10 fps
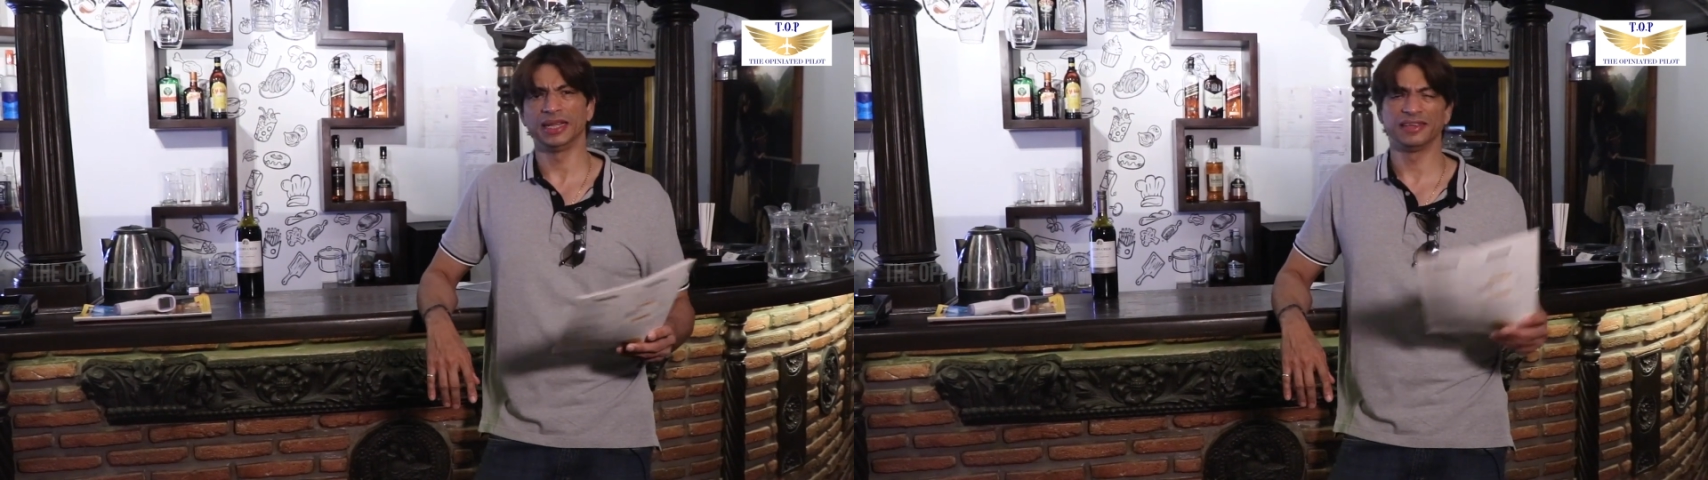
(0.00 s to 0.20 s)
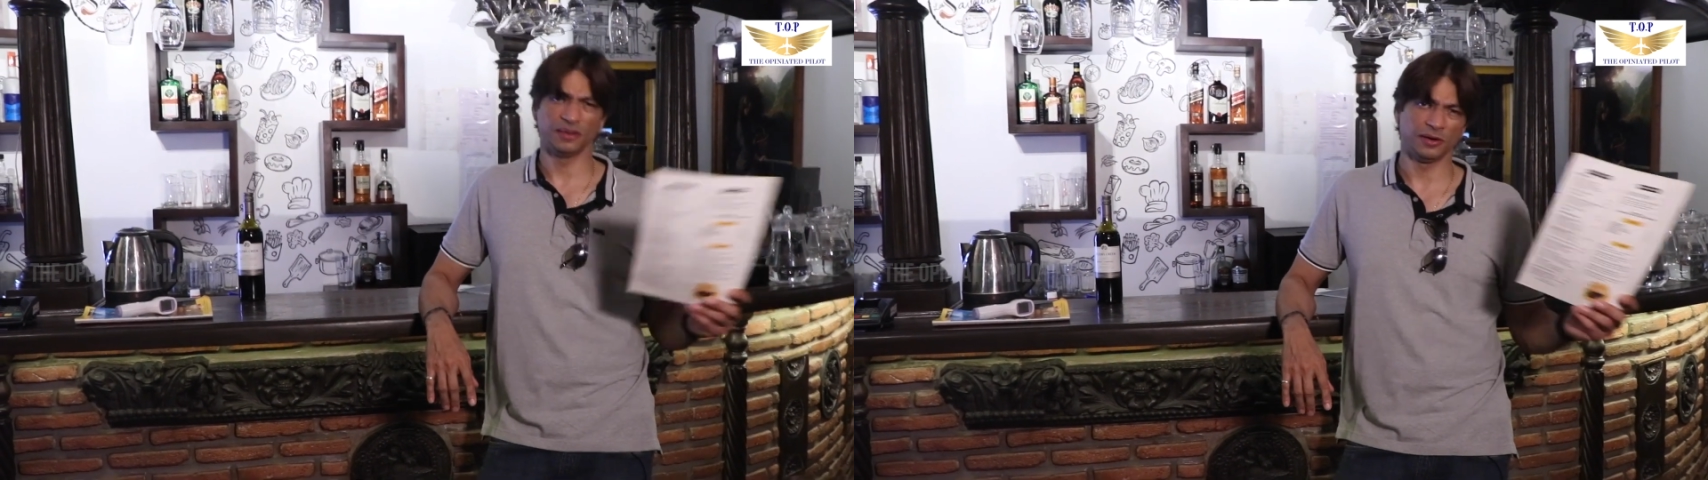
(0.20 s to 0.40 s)

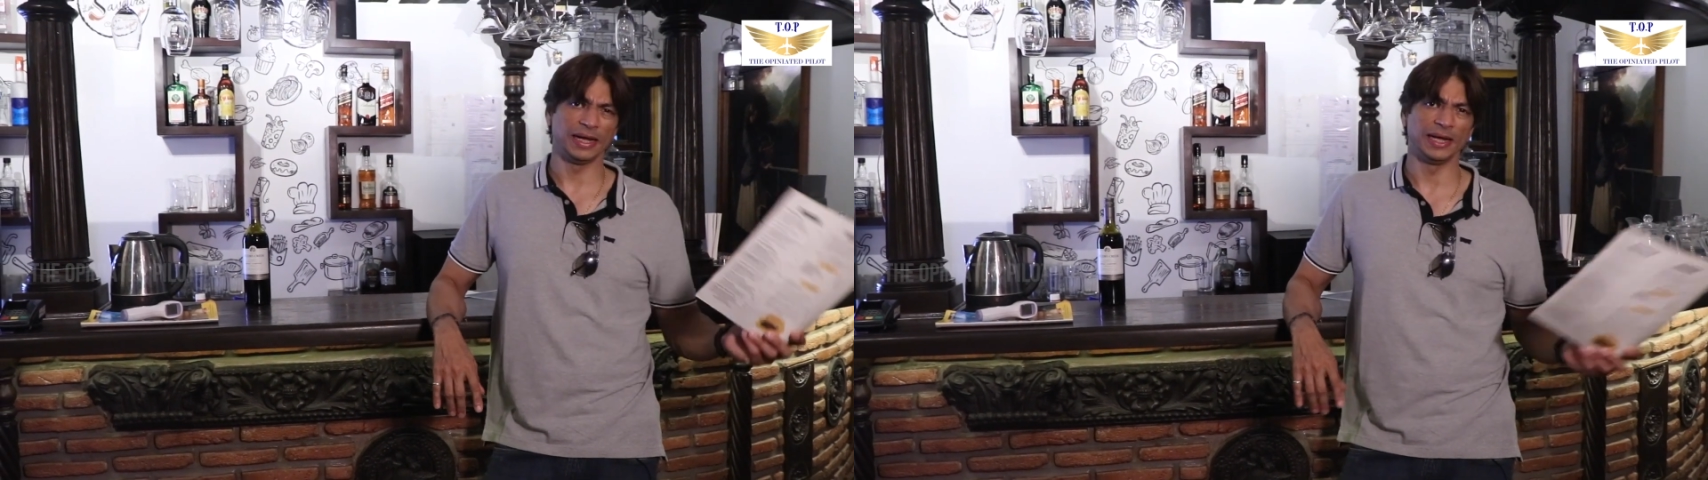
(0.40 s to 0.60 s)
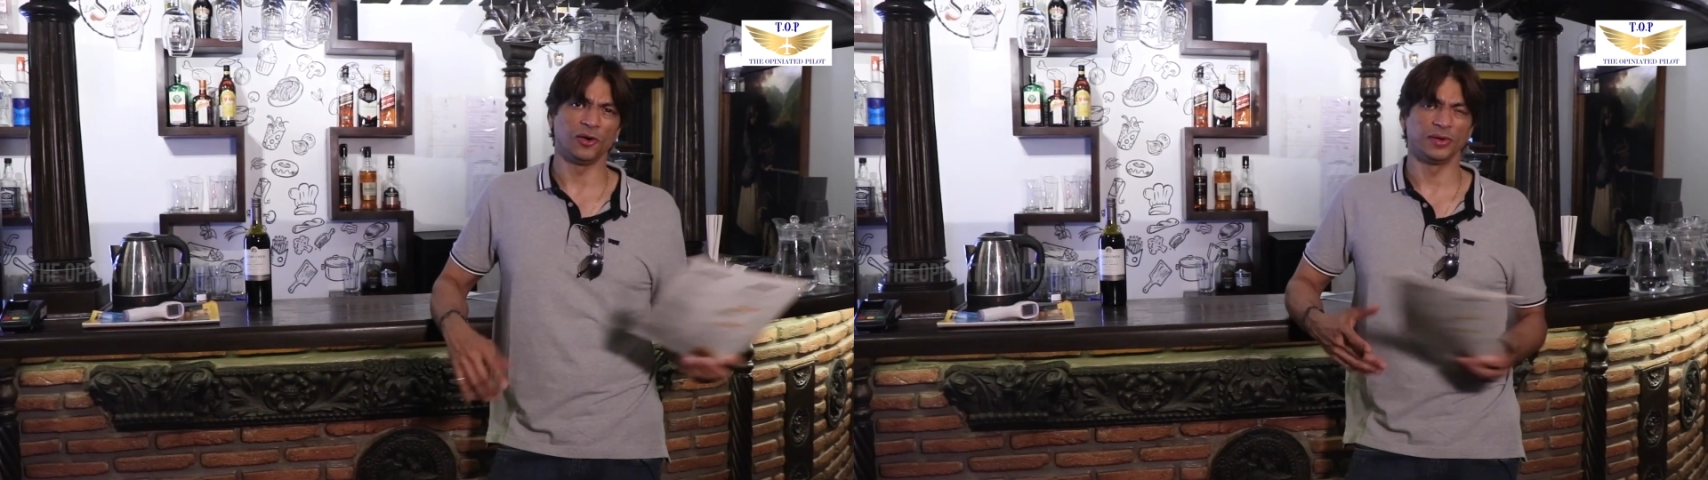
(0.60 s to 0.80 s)
that's how
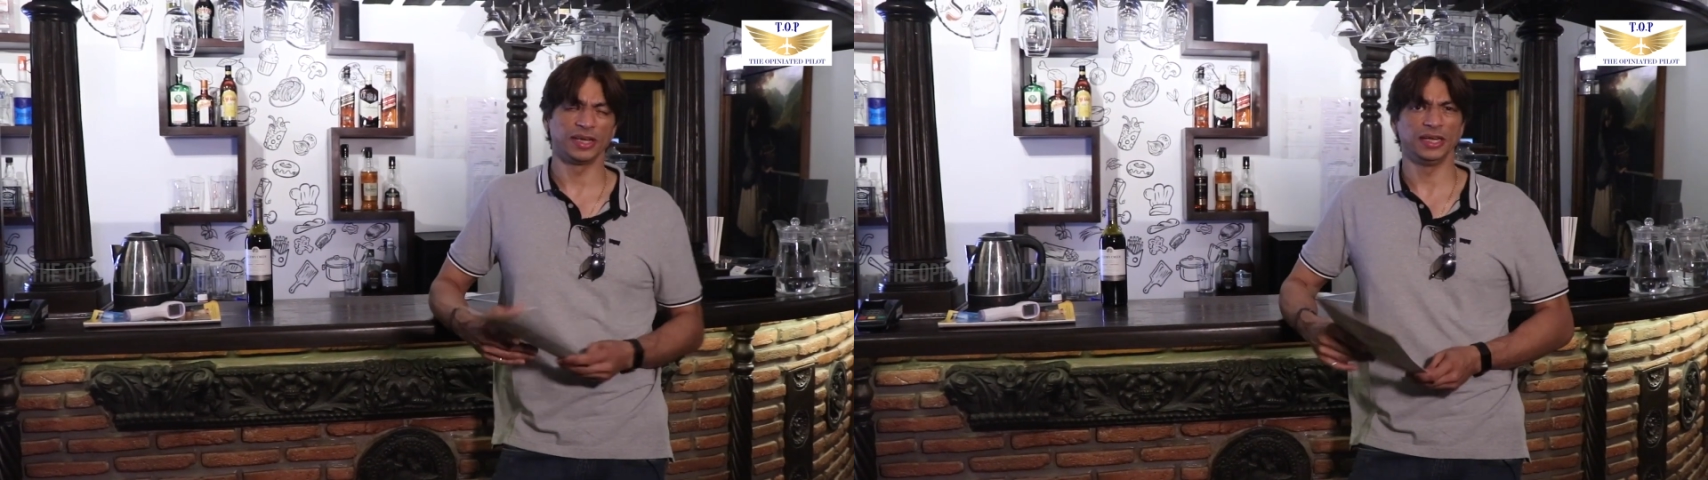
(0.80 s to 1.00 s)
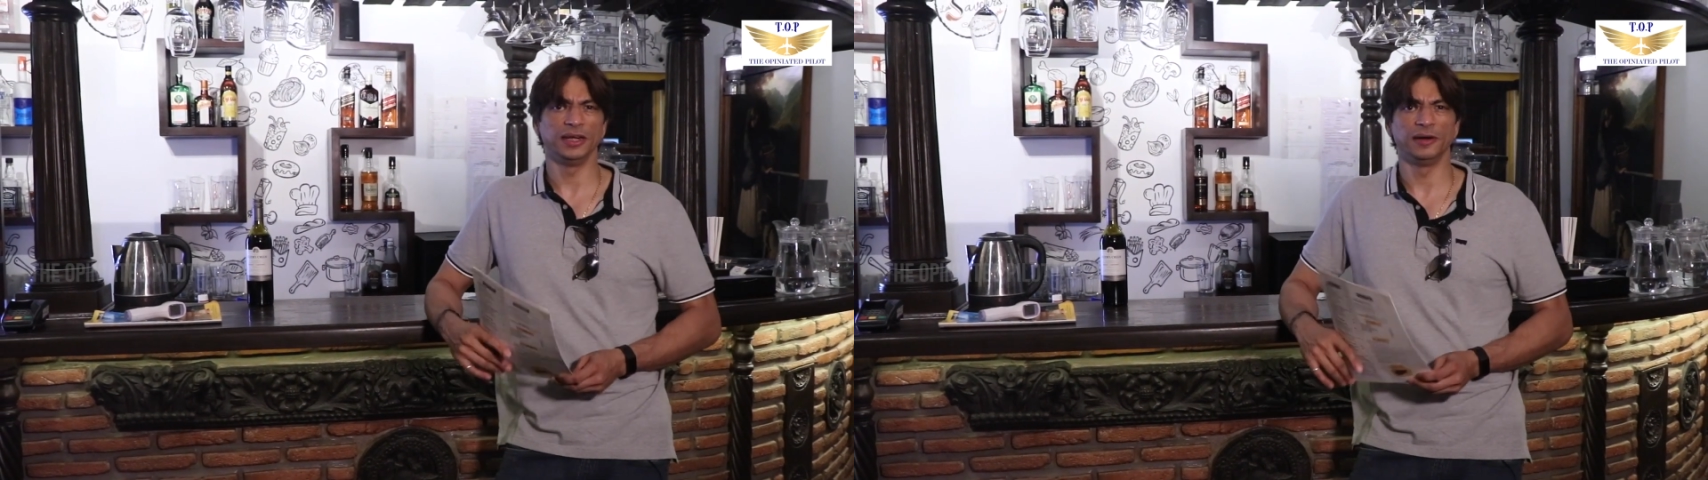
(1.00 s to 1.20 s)
I
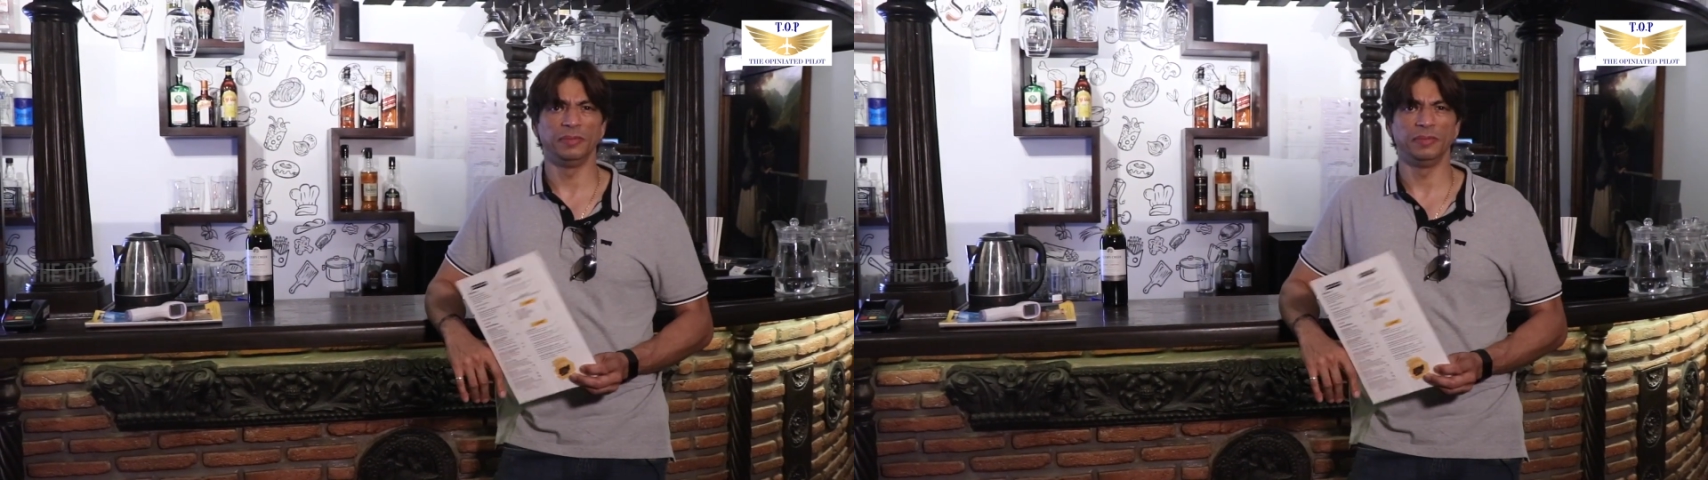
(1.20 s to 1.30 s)
already